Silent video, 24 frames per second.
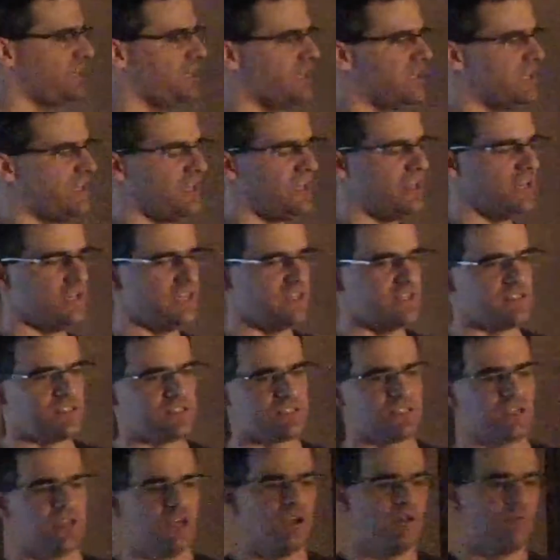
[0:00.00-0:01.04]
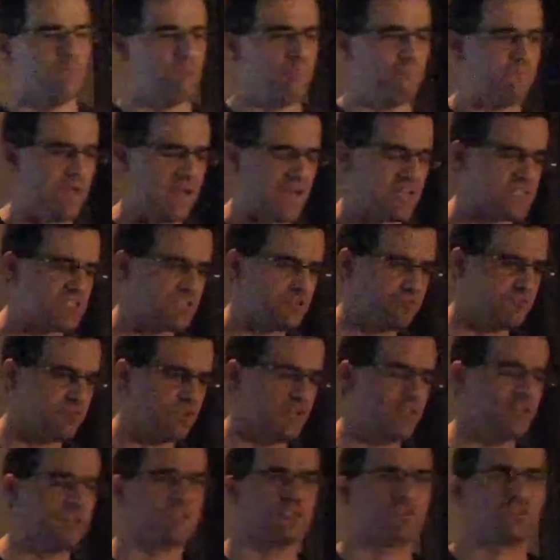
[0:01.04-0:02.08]
it is
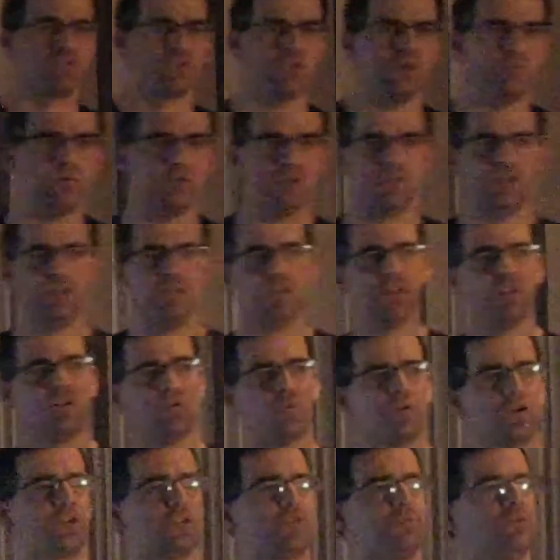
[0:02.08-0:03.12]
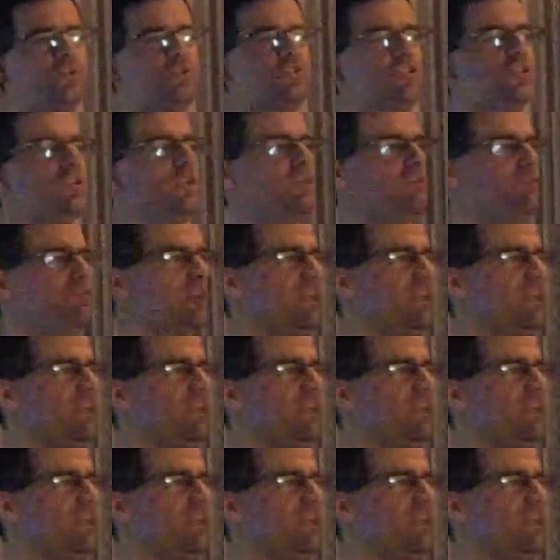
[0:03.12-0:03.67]
massively distributed in order to achieve